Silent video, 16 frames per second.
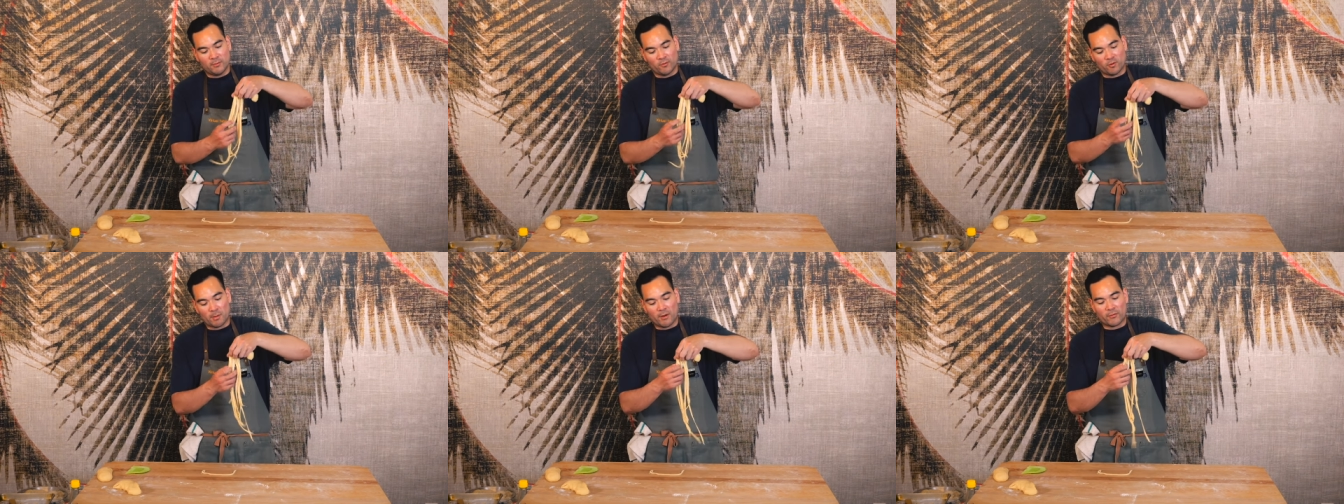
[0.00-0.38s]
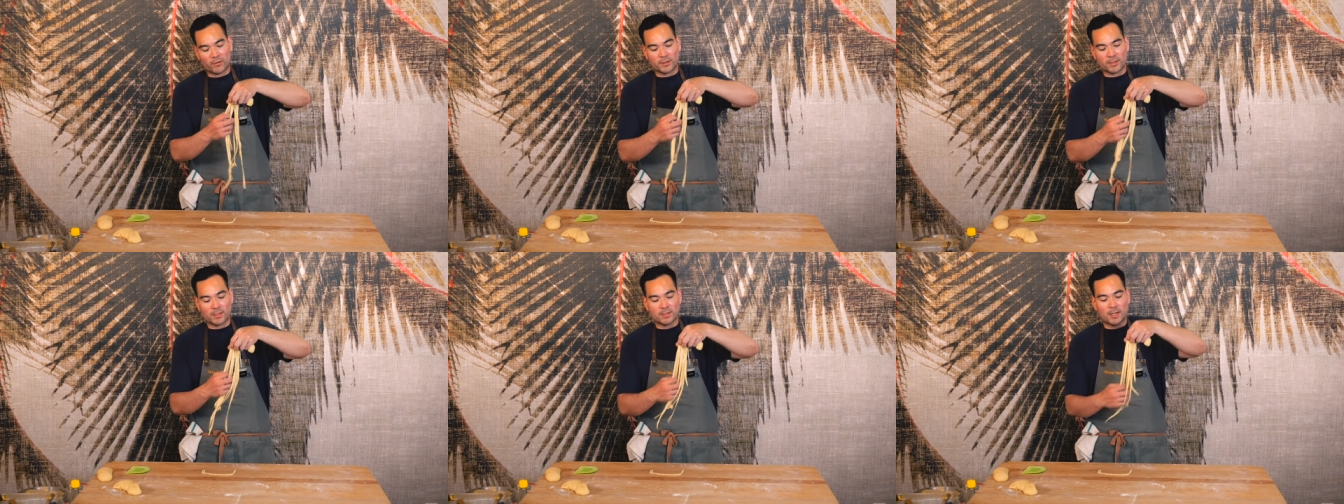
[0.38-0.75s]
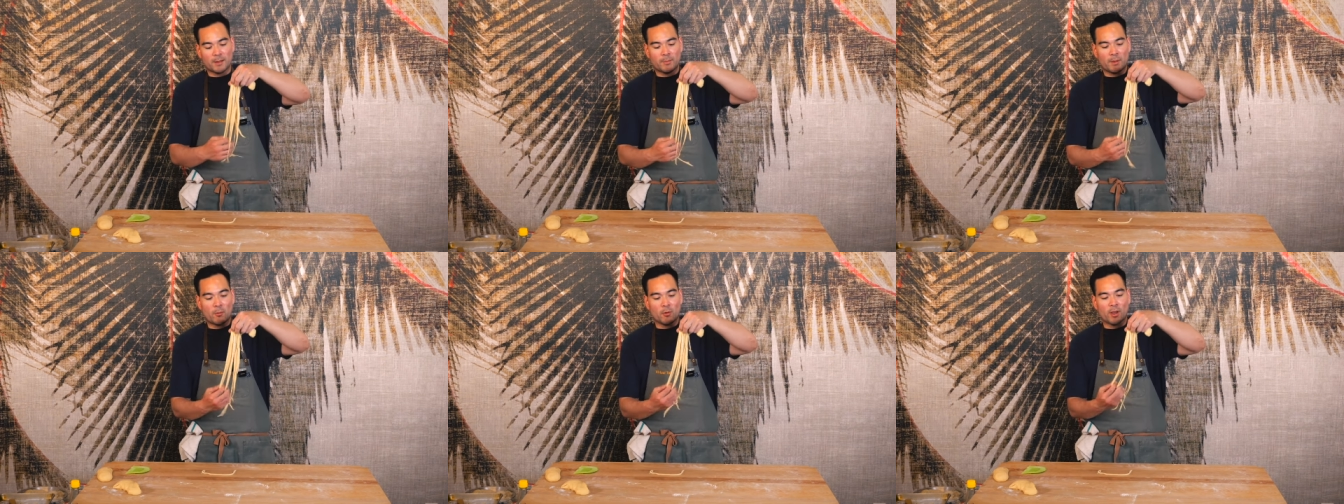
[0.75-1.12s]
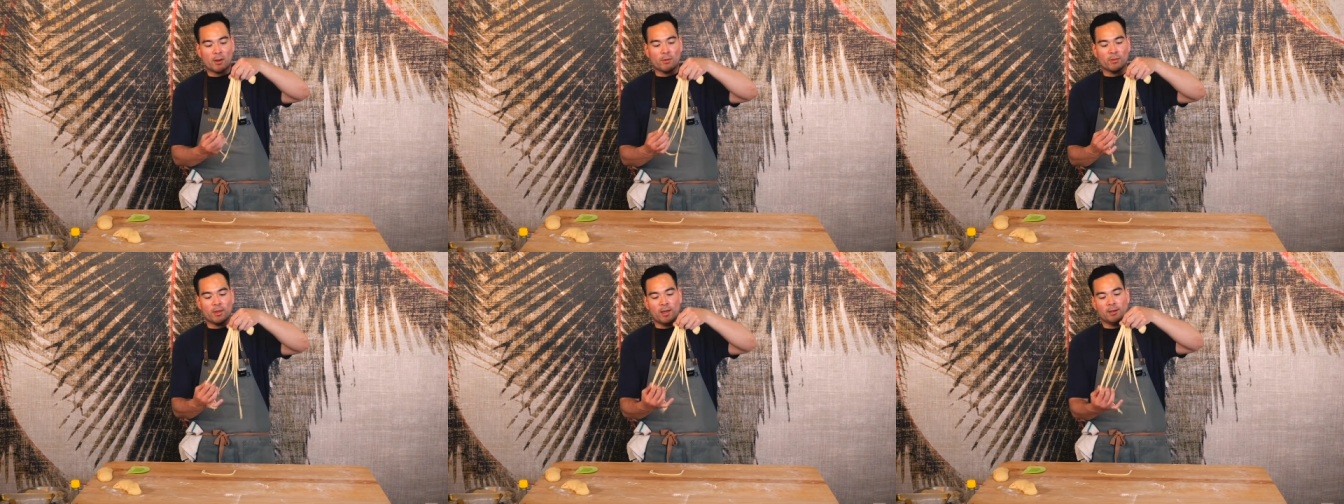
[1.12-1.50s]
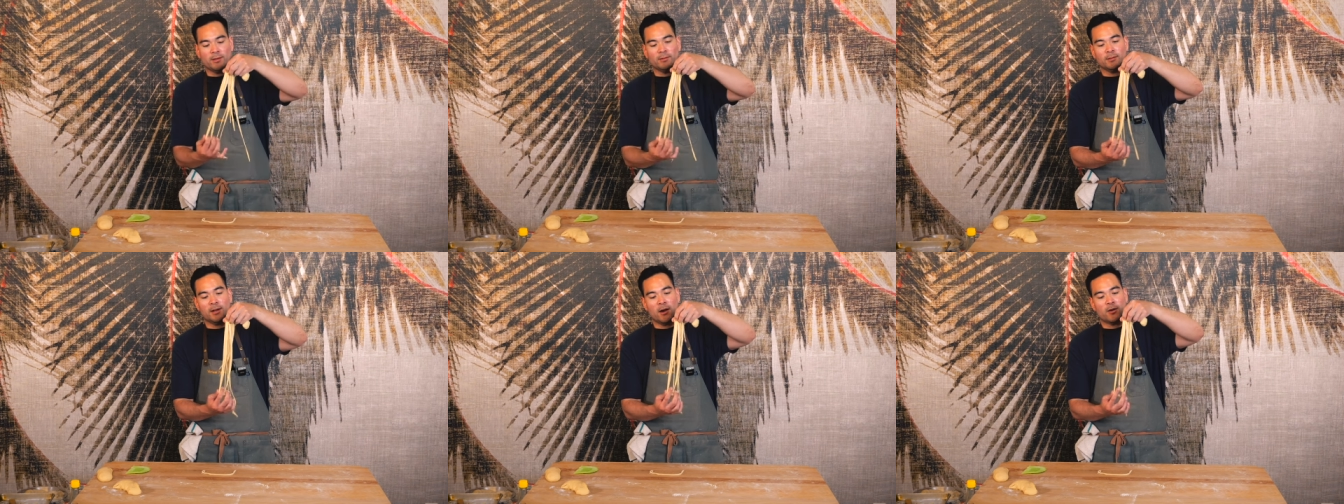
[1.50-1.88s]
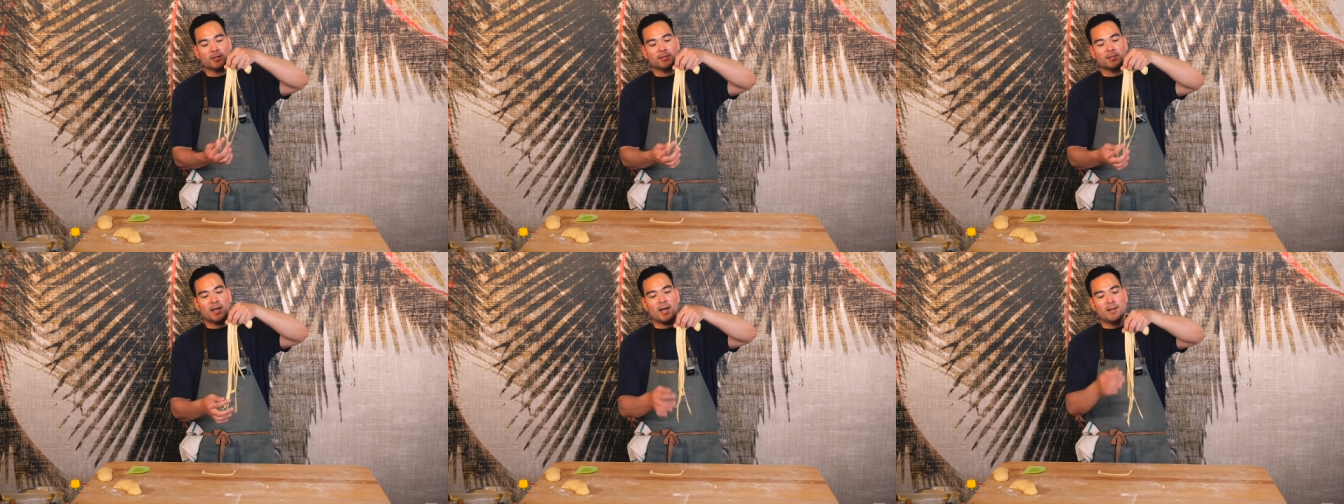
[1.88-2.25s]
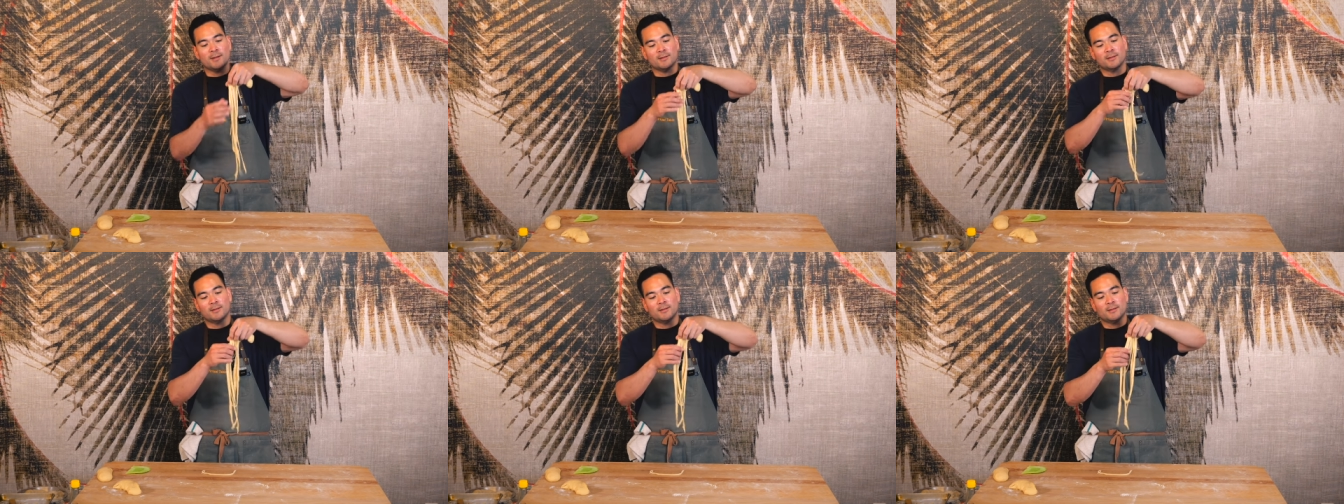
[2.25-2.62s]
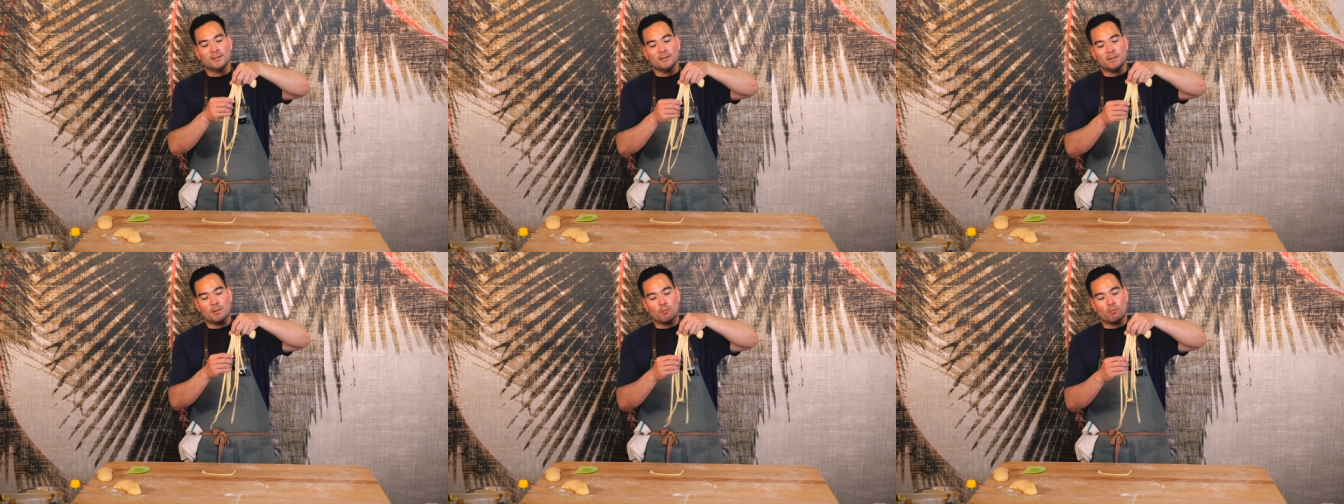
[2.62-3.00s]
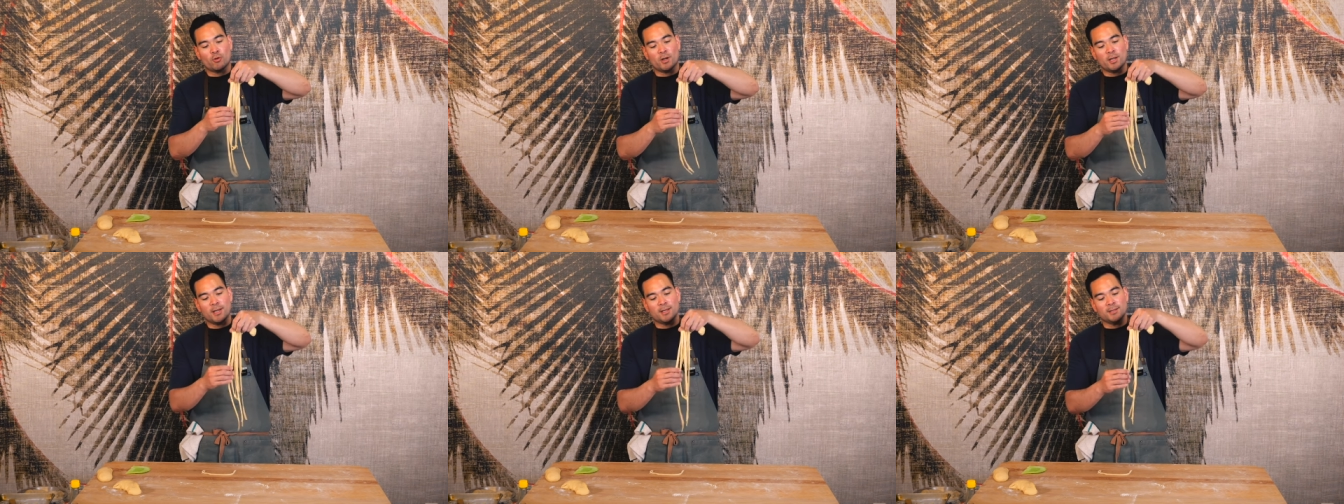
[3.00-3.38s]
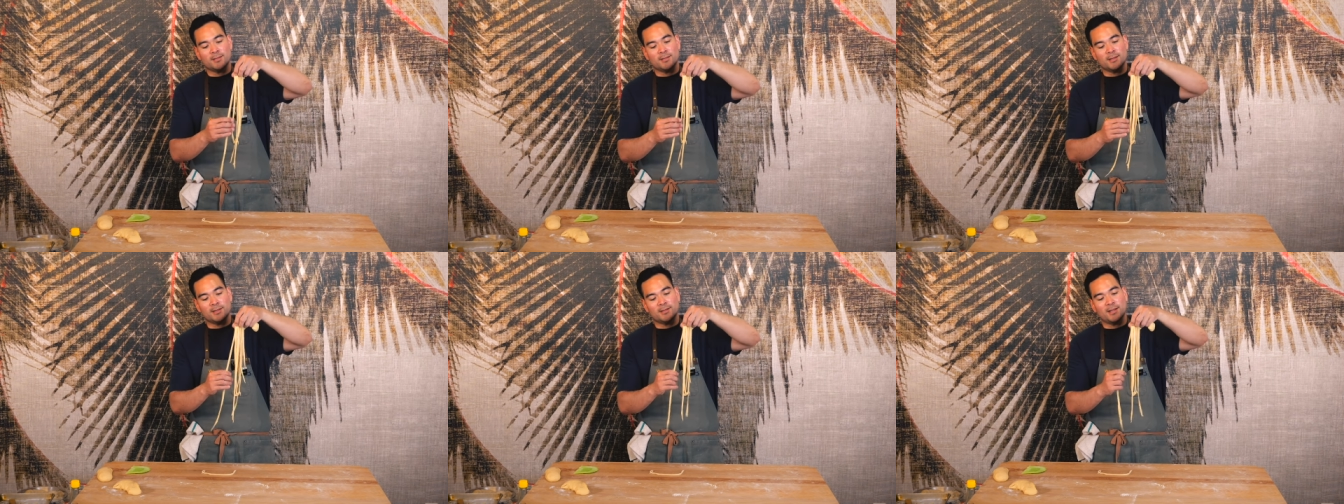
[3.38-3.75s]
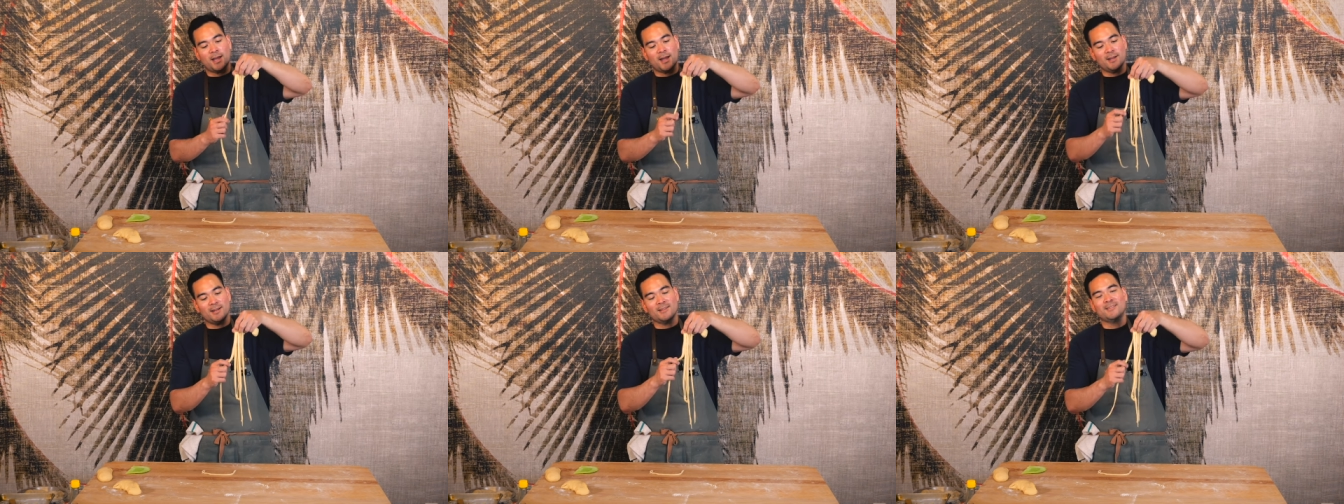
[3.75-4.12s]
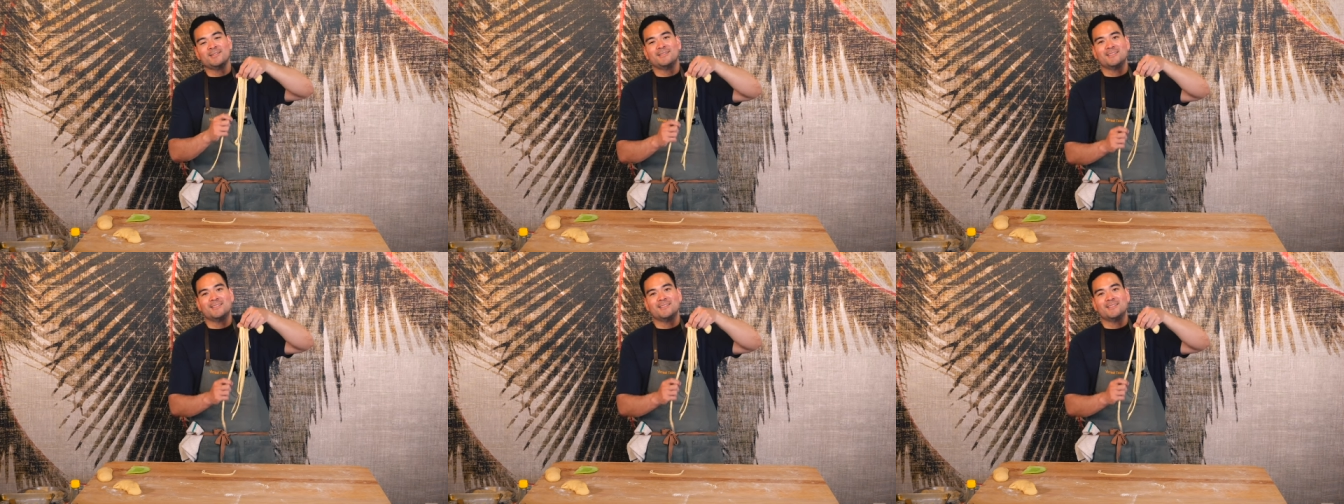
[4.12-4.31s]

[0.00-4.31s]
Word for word: for my first attempt, I'm okay with that. You know, it's not the prettiest, it's not